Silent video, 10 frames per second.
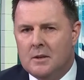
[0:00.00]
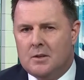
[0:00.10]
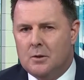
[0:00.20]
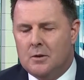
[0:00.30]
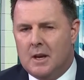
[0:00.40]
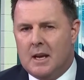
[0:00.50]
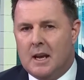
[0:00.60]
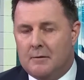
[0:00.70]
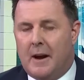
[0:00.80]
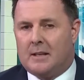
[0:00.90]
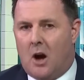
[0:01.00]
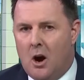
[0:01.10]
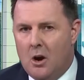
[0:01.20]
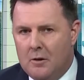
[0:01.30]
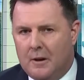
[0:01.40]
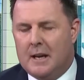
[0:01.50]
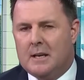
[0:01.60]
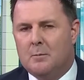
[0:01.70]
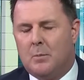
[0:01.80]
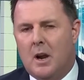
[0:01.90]
to the, in fact, overly
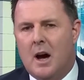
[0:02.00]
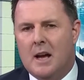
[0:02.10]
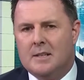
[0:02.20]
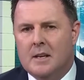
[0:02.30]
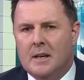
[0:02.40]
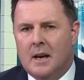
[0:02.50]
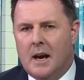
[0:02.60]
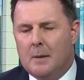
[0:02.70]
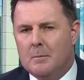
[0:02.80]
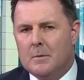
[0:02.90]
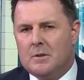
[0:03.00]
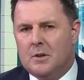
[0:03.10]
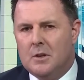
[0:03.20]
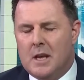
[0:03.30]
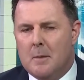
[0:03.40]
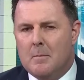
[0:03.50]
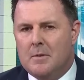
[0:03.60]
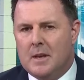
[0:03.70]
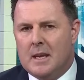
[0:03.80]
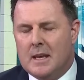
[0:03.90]
compliant to
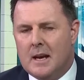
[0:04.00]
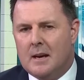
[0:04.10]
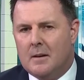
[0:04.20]
the